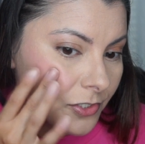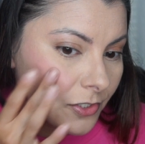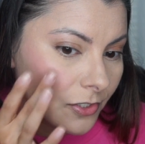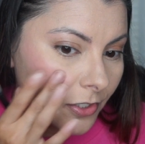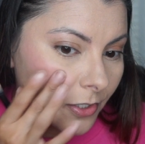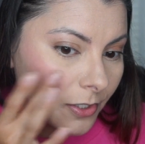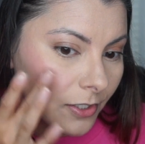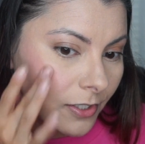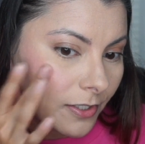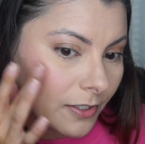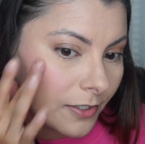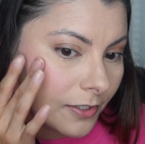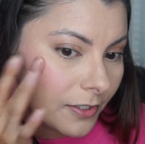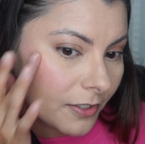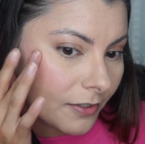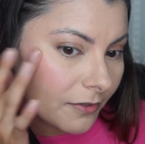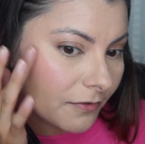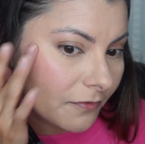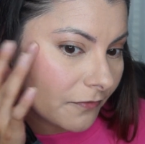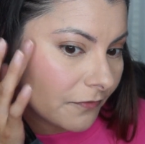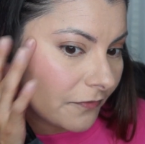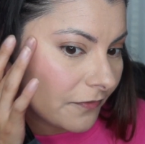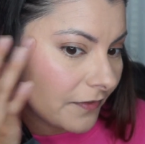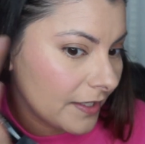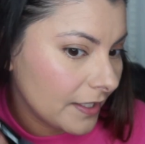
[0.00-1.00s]
or your
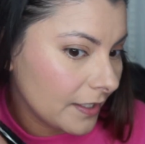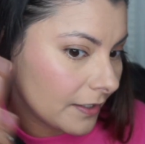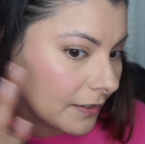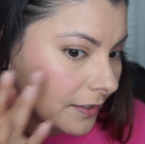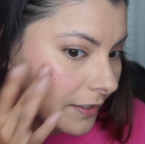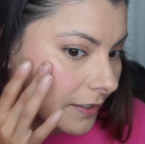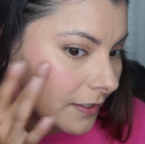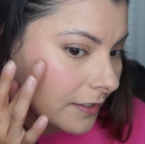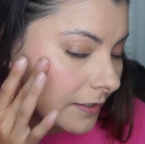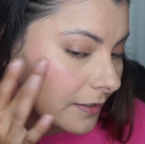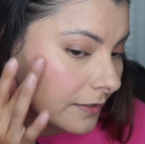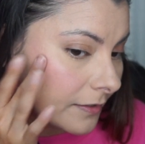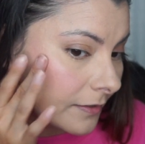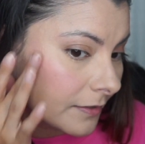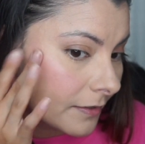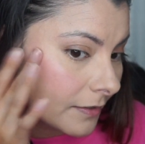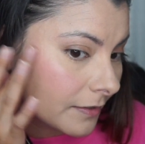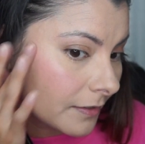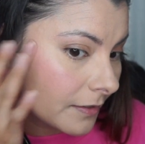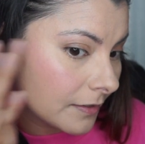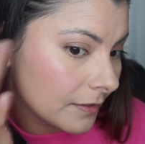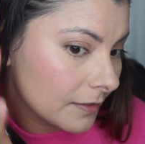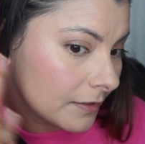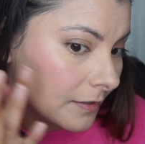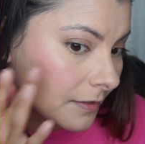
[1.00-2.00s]
finger,
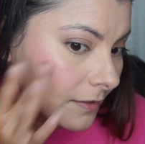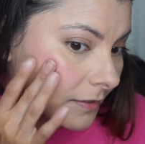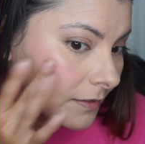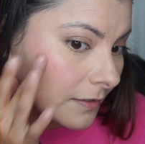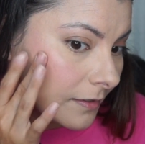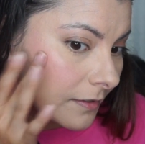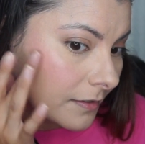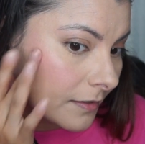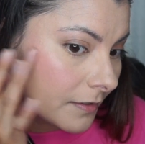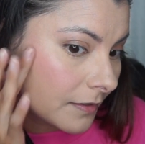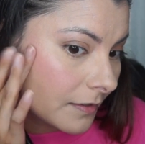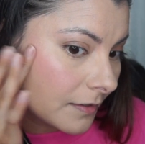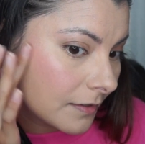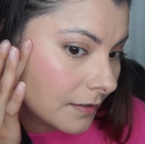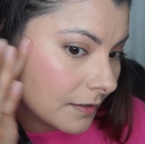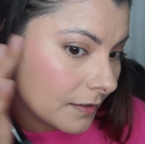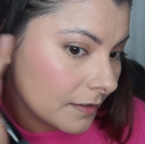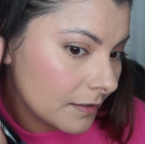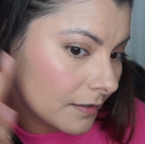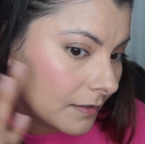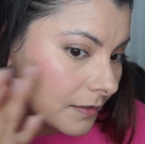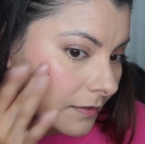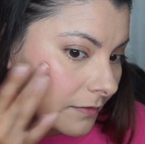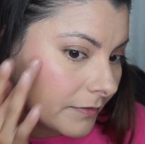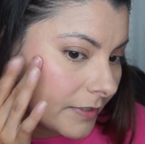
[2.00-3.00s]

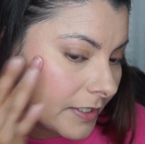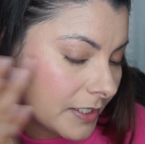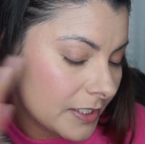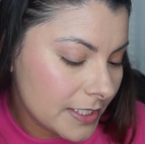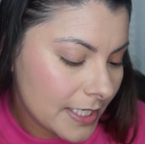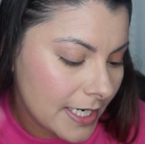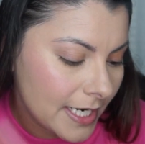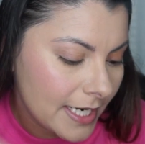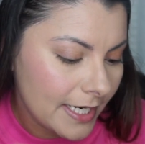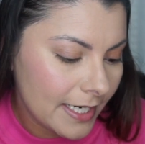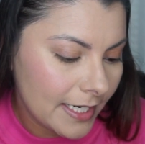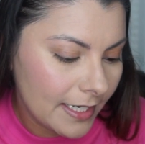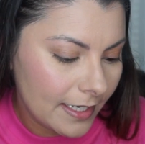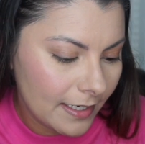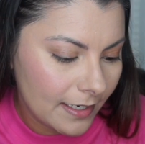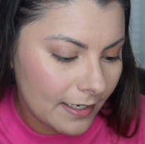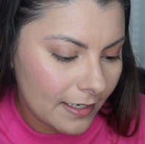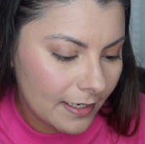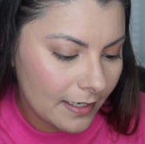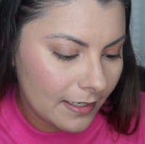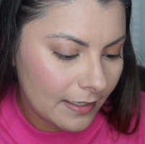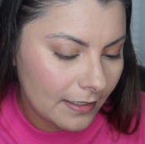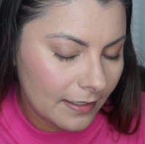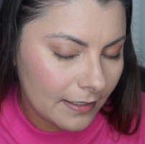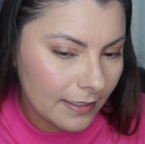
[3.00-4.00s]
which I
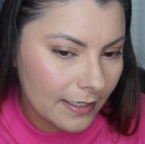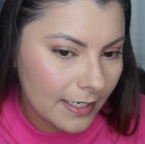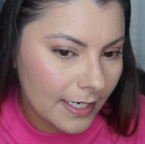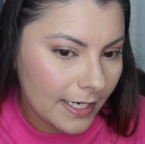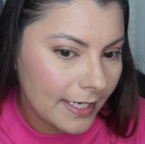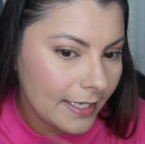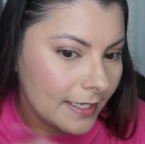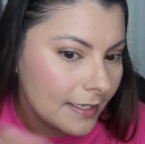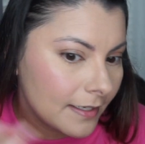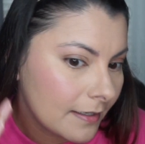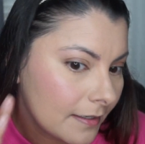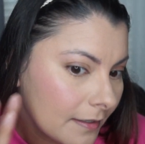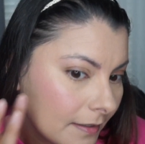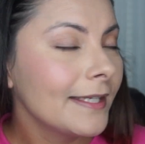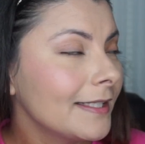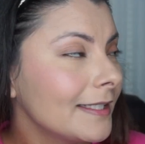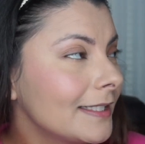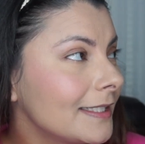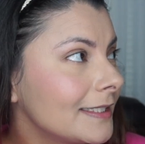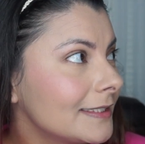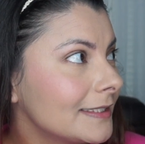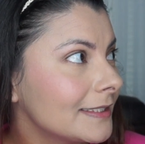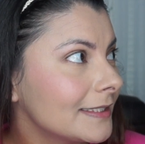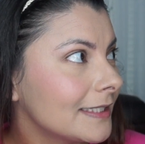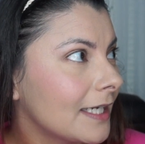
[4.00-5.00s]
like.
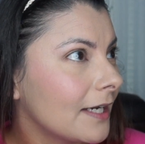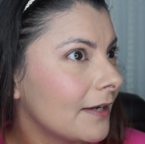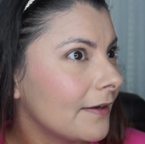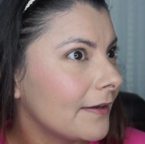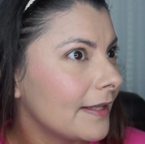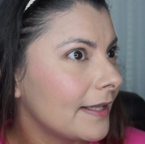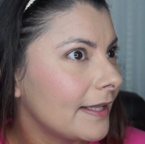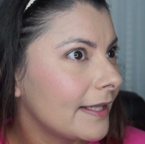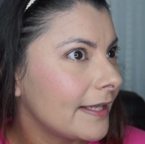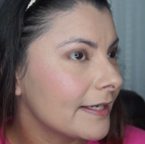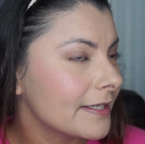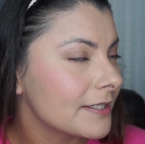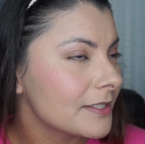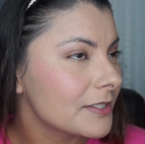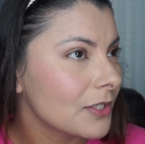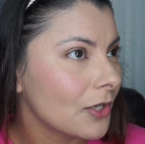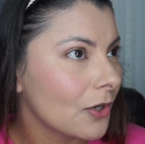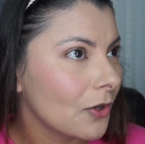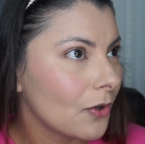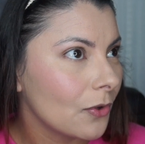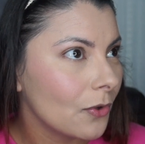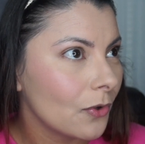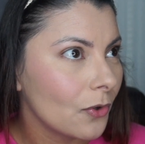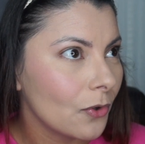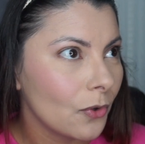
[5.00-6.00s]
This is how it looks
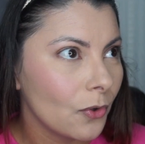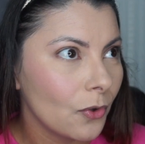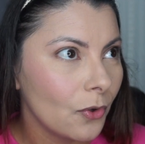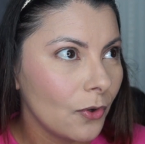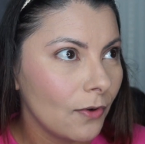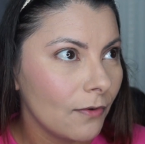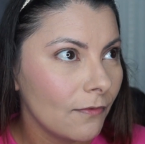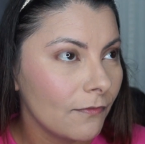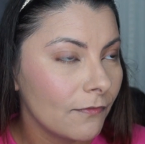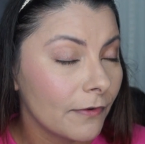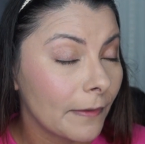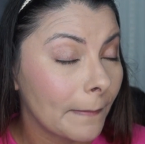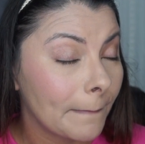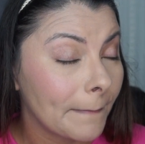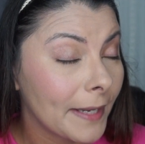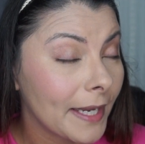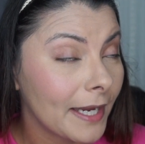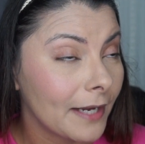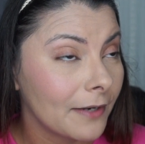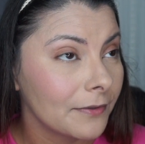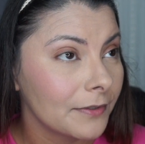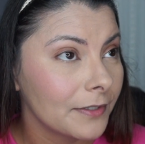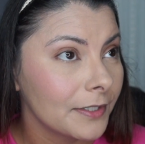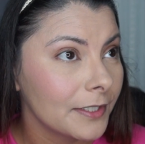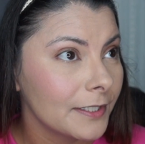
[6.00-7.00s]
over
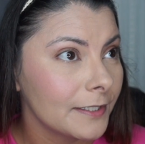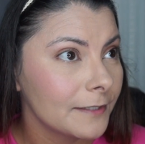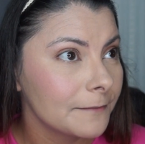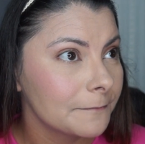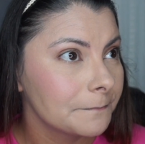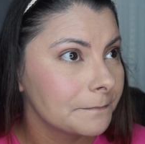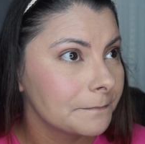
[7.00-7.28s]
powder.